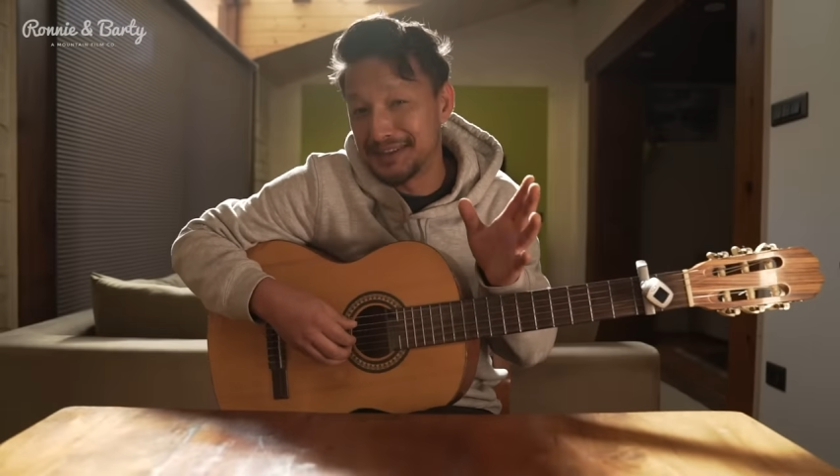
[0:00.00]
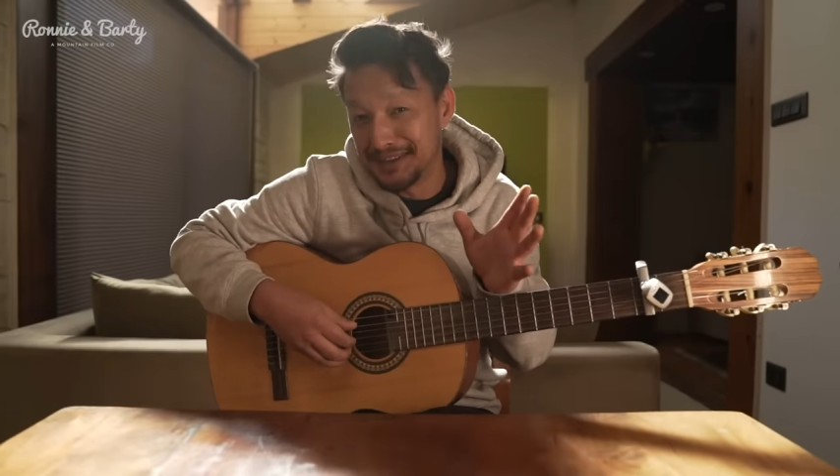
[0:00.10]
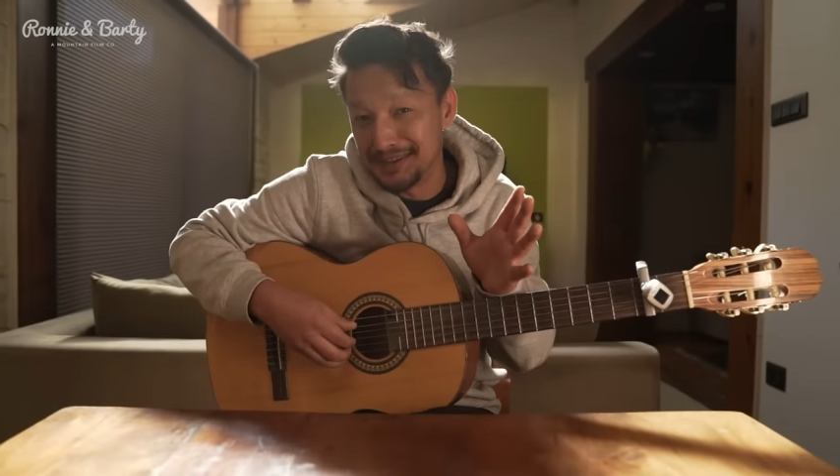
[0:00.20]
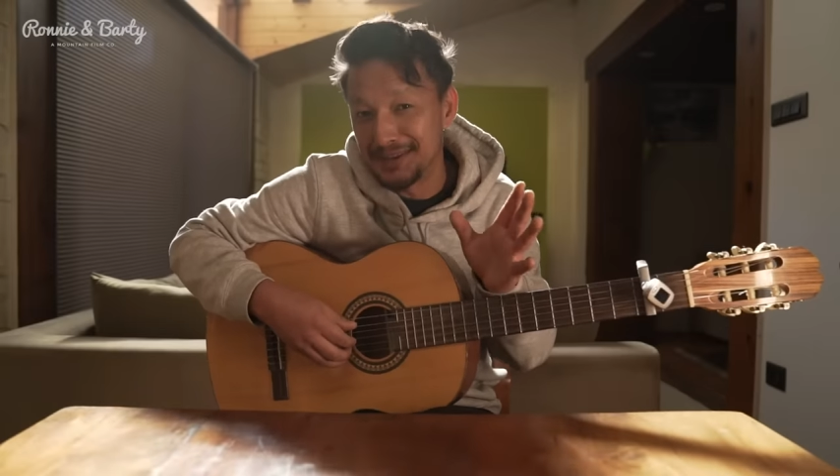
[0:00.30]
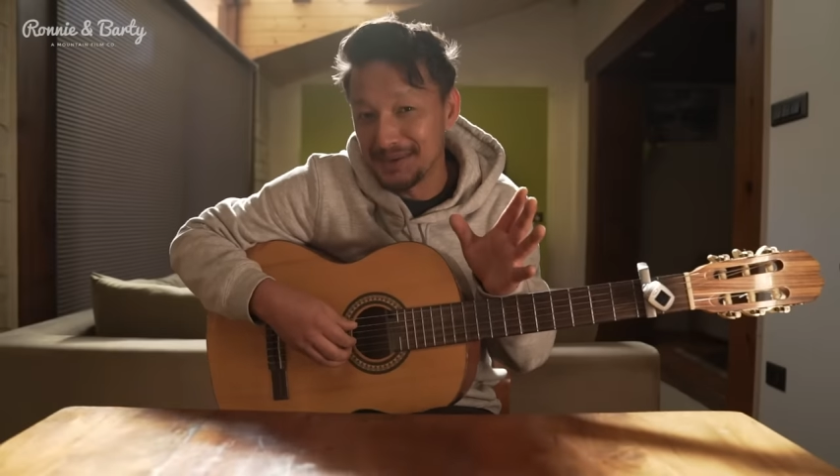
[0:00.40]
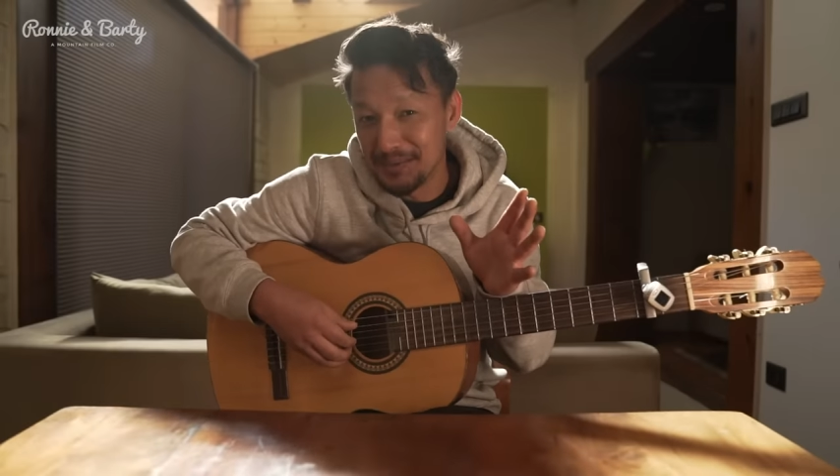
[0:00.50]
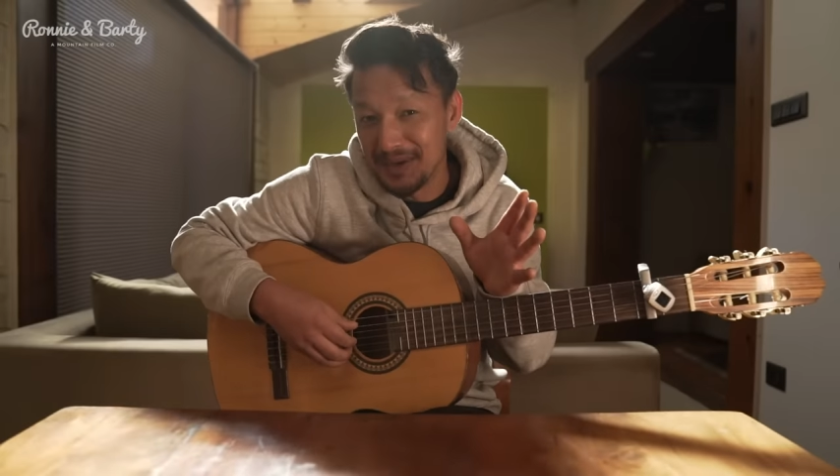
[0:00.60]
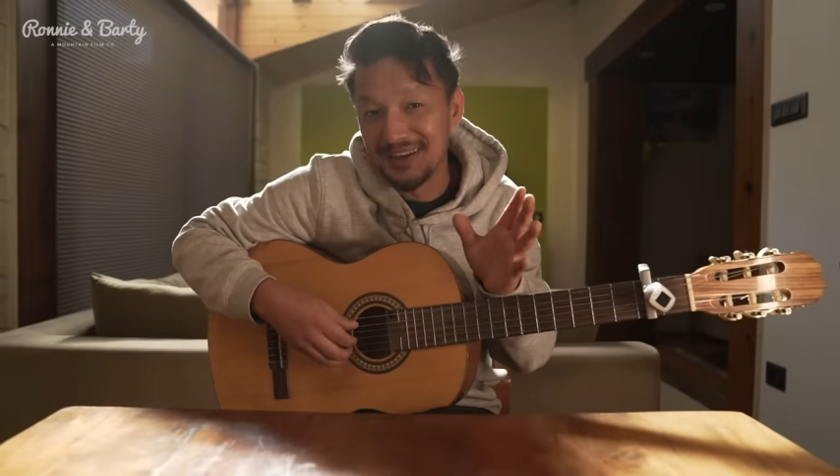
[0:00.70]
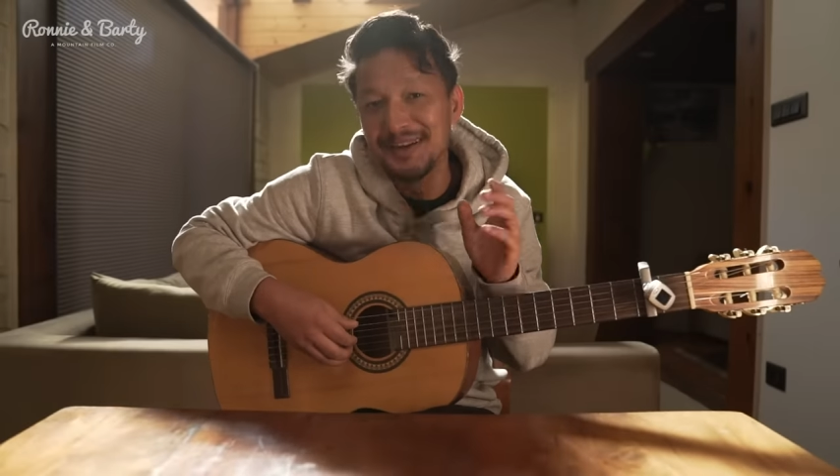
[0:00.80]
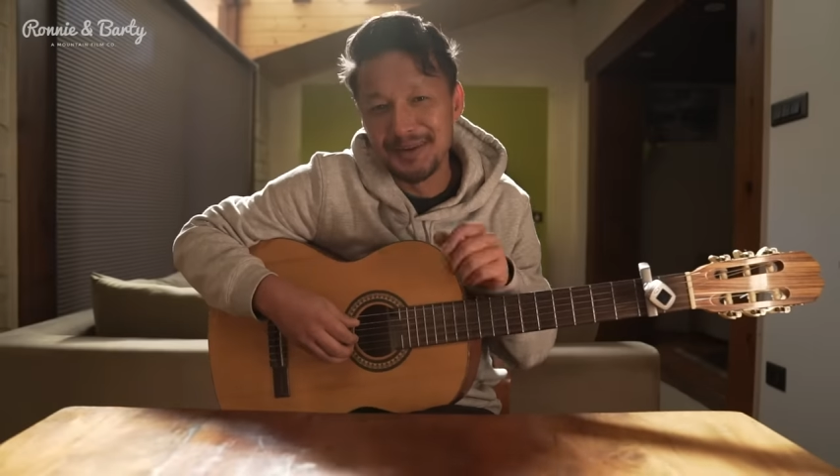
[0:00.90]
Alexis
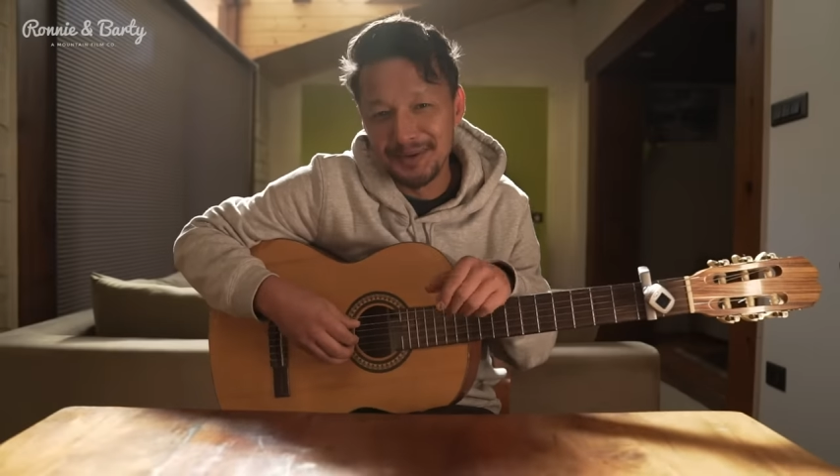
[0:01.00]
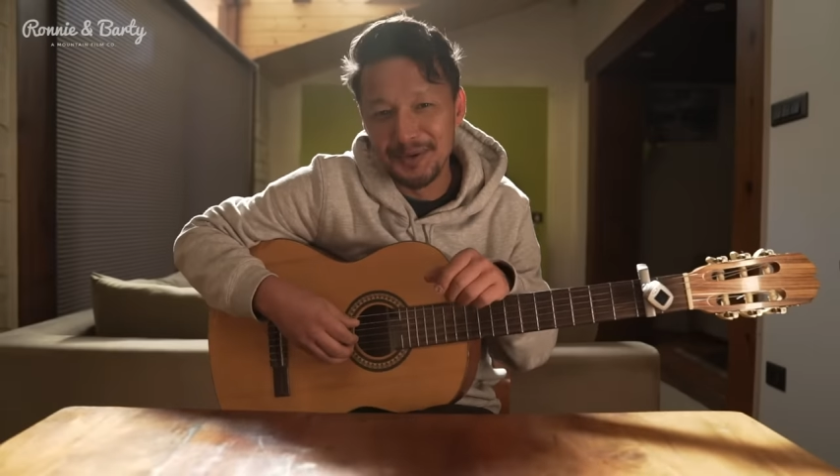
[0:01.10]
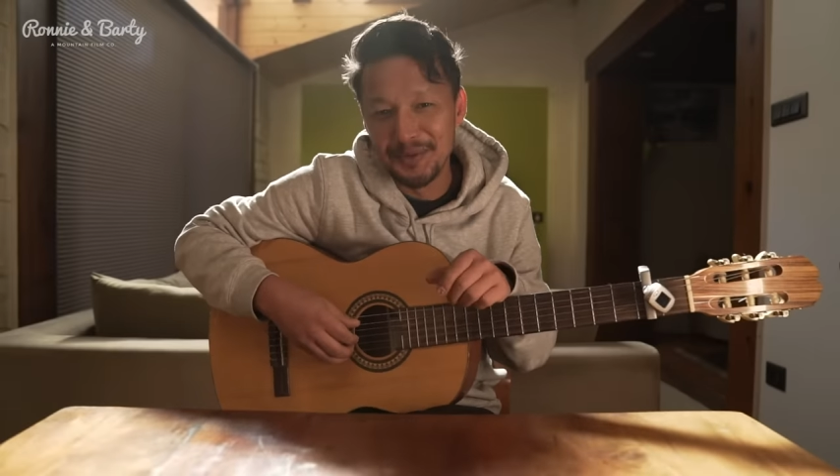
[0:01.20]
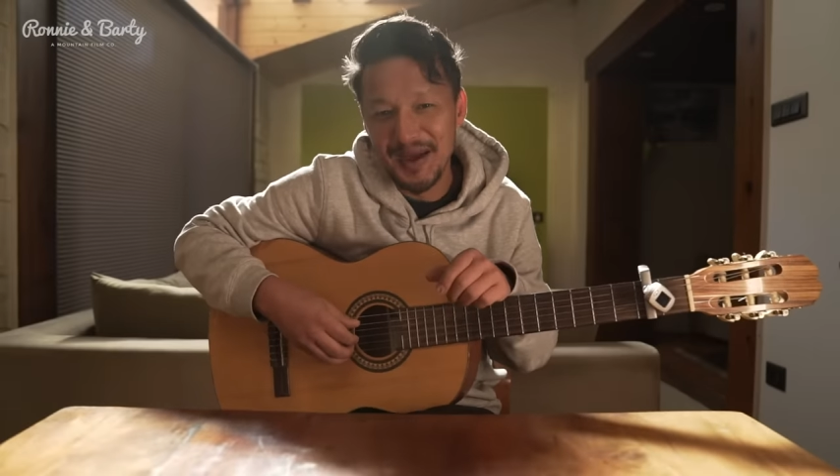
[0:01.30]
instrument known to